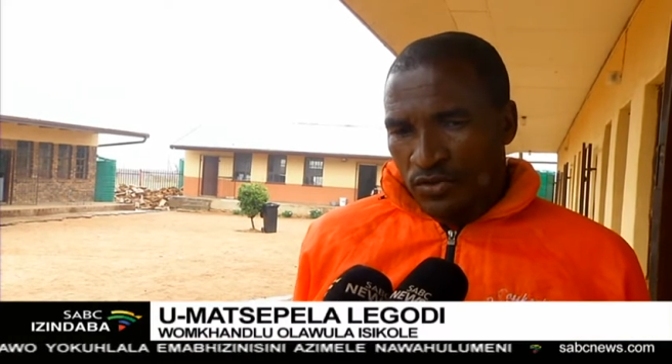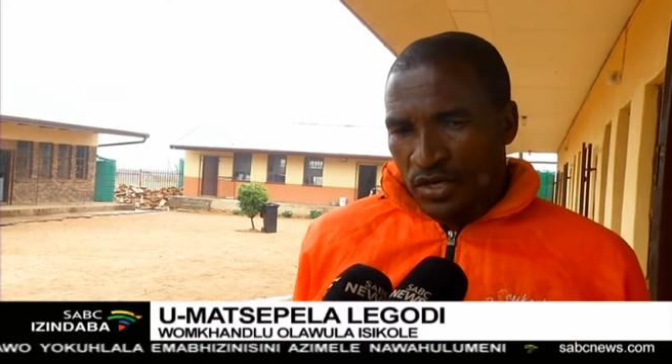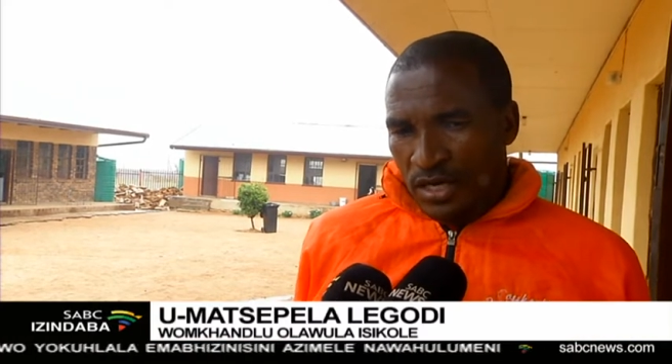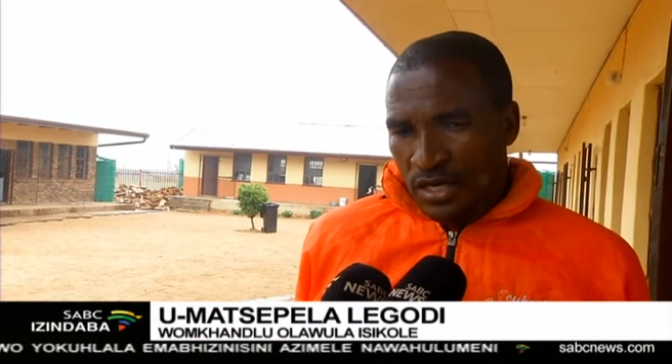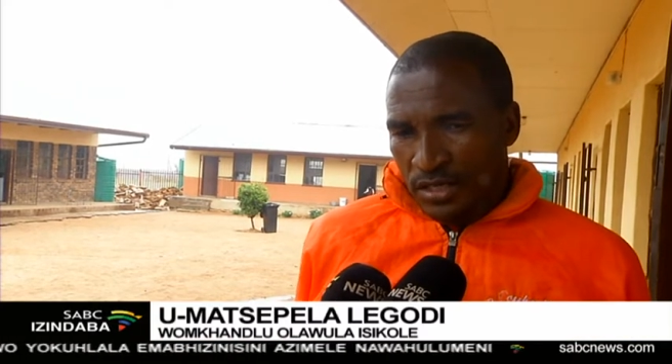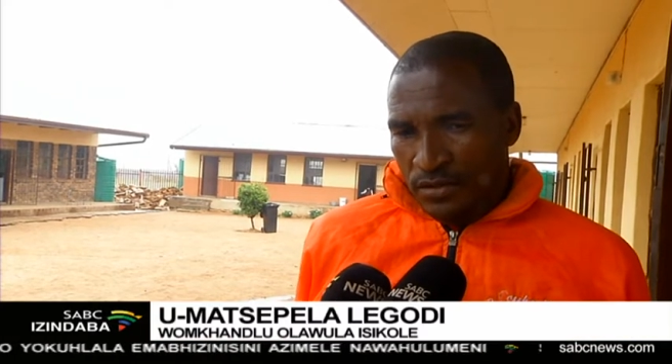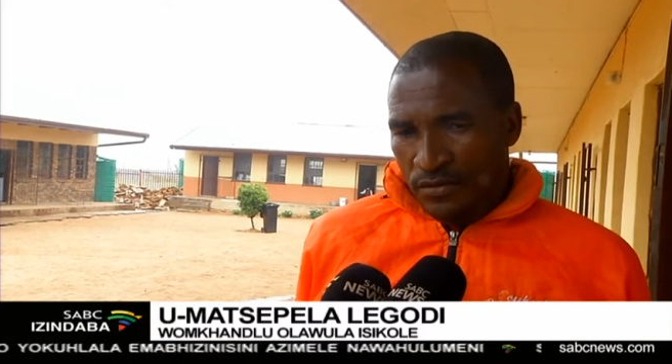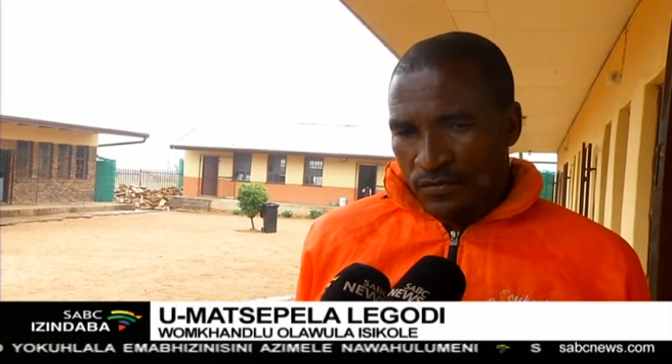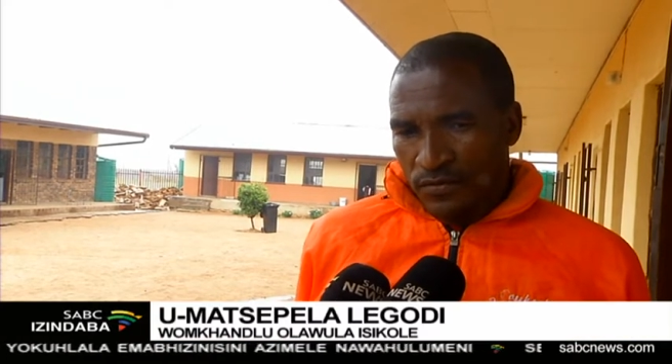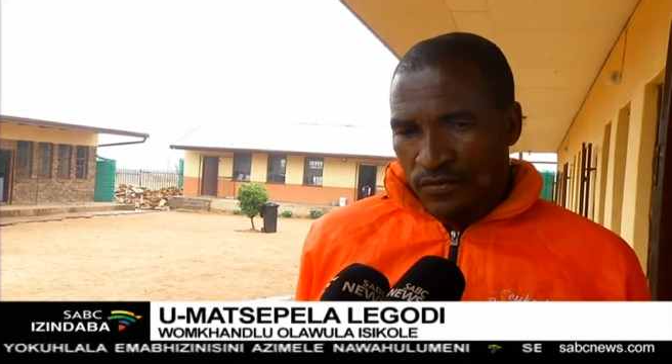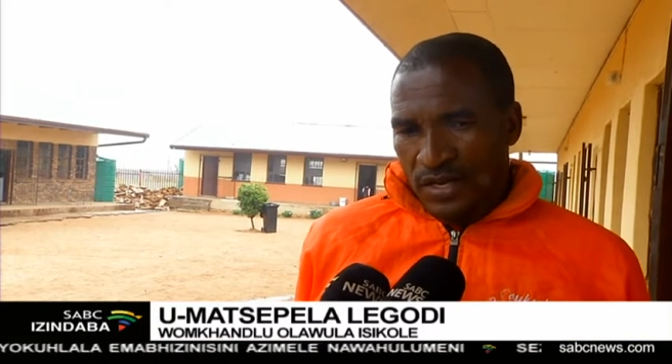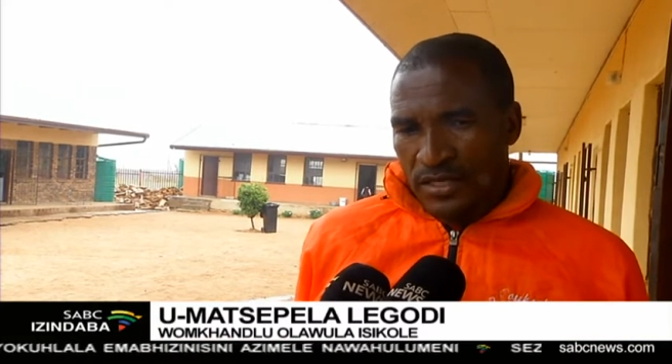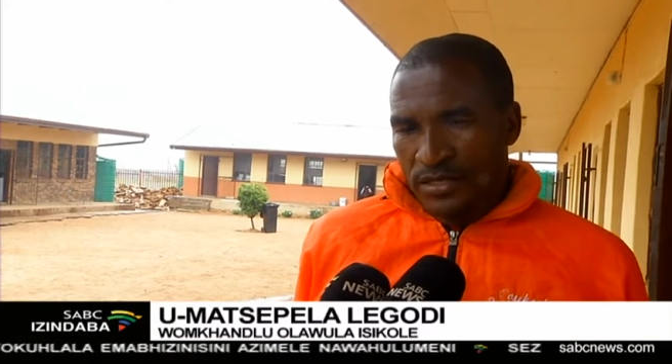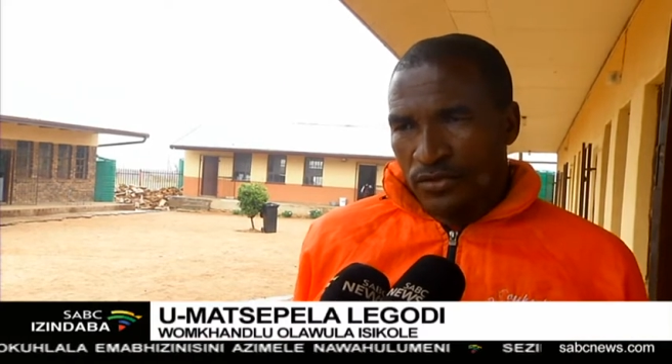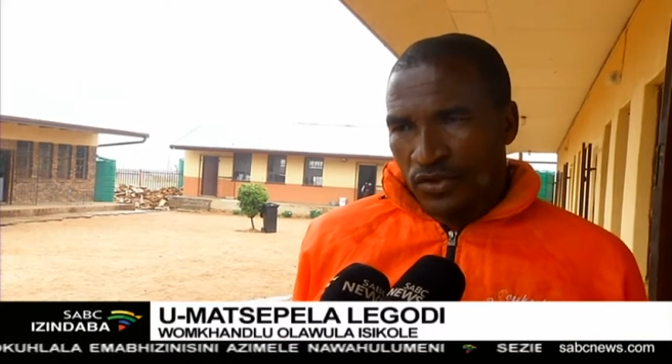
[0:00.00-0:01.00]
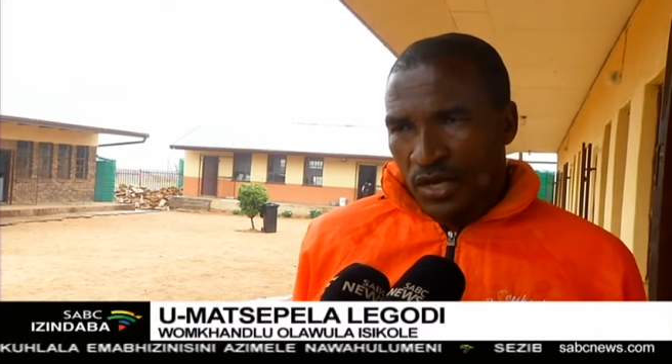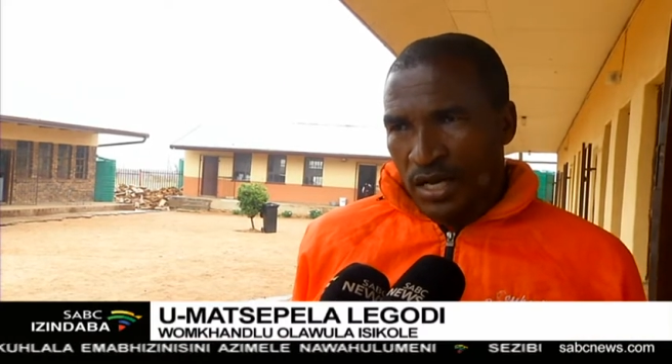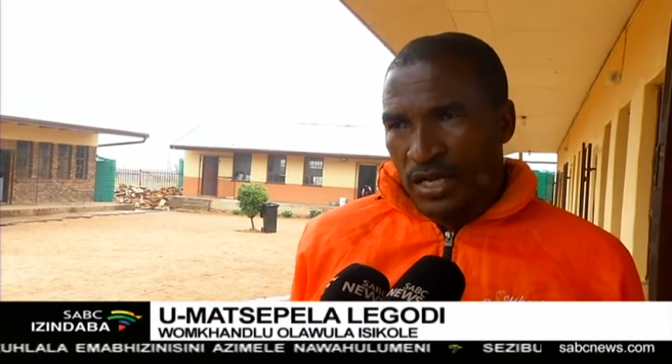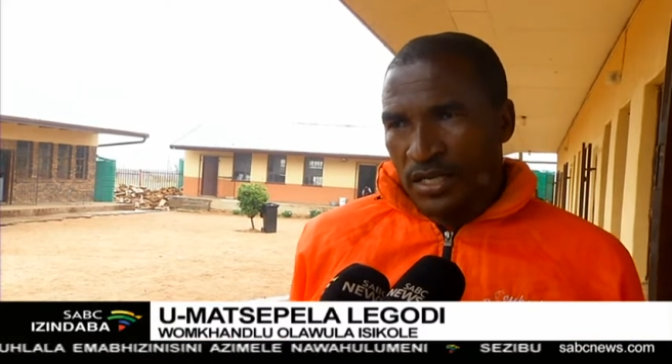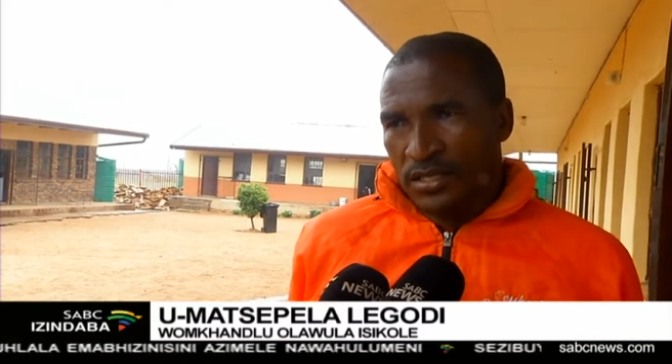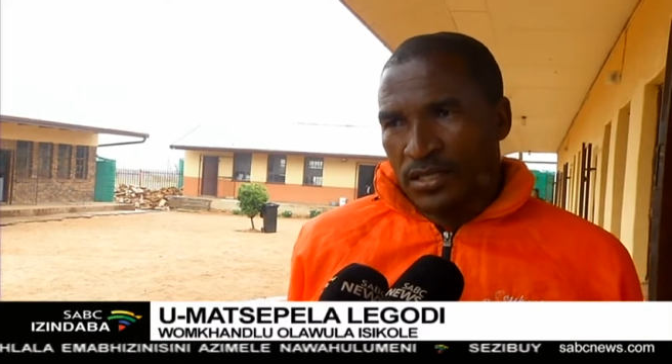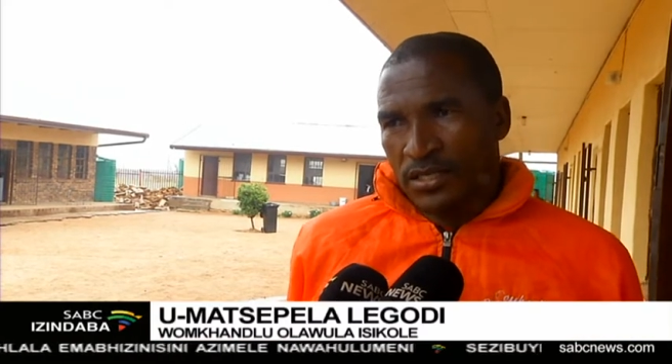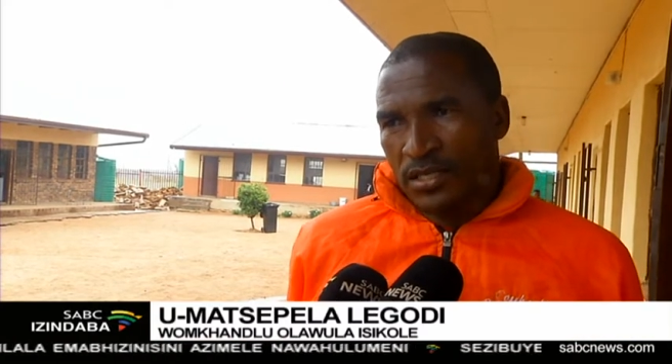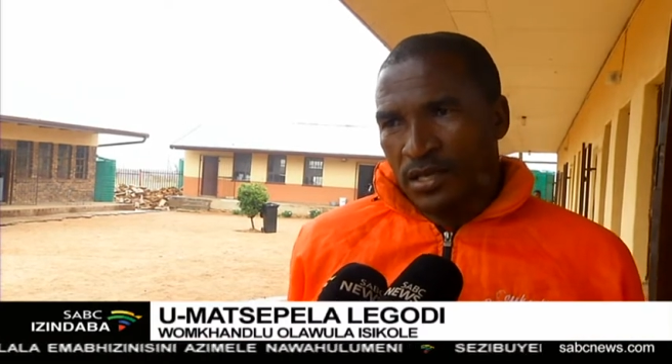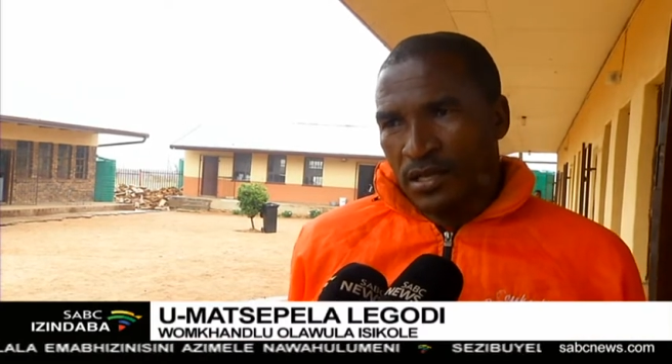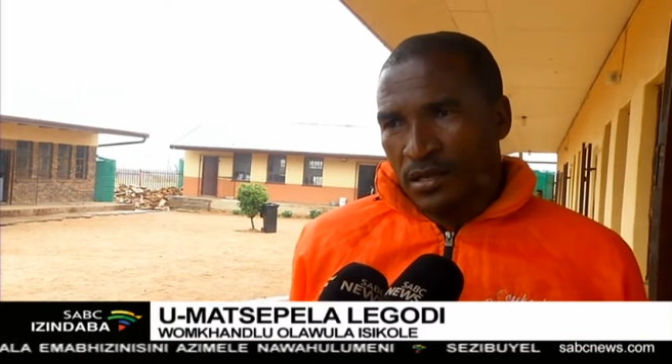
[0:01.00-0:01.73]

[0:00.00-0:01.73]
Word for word: toilets, flashing toilets.